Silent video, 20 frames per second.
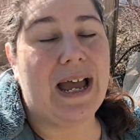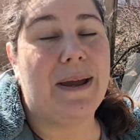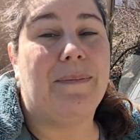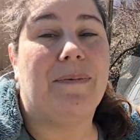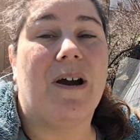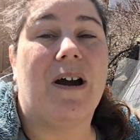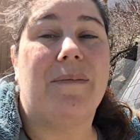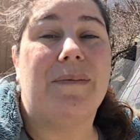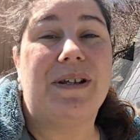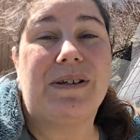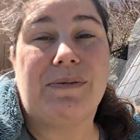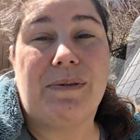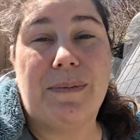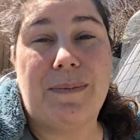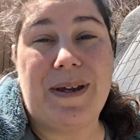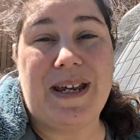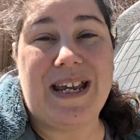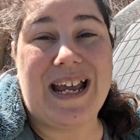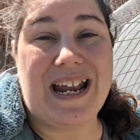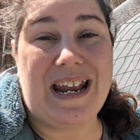I promise we'll
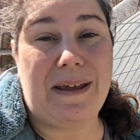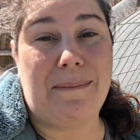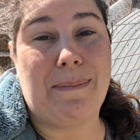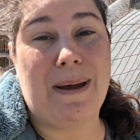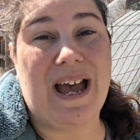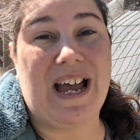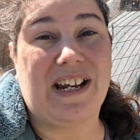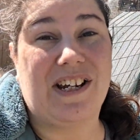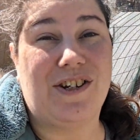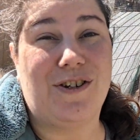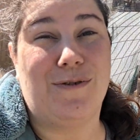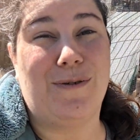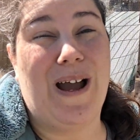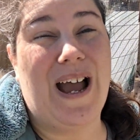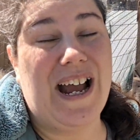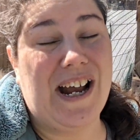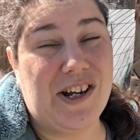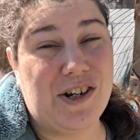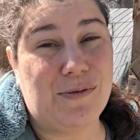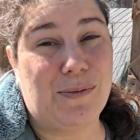be getting back to
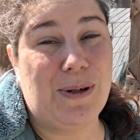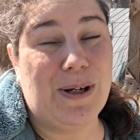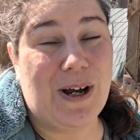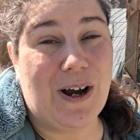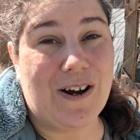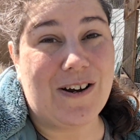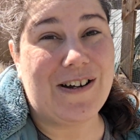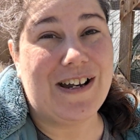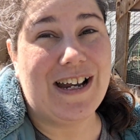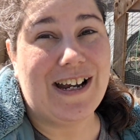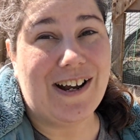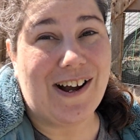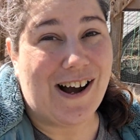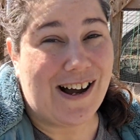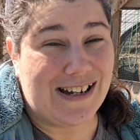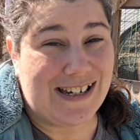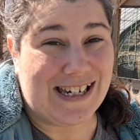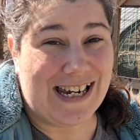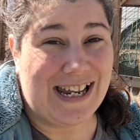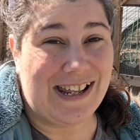actual gardening
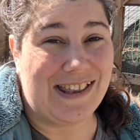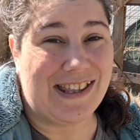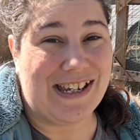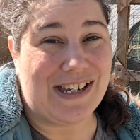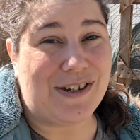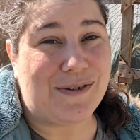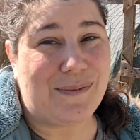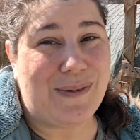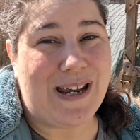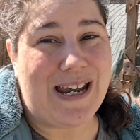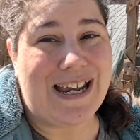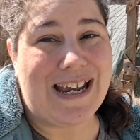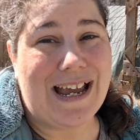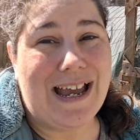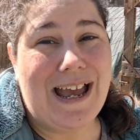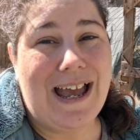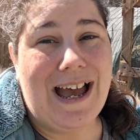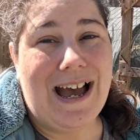content this week.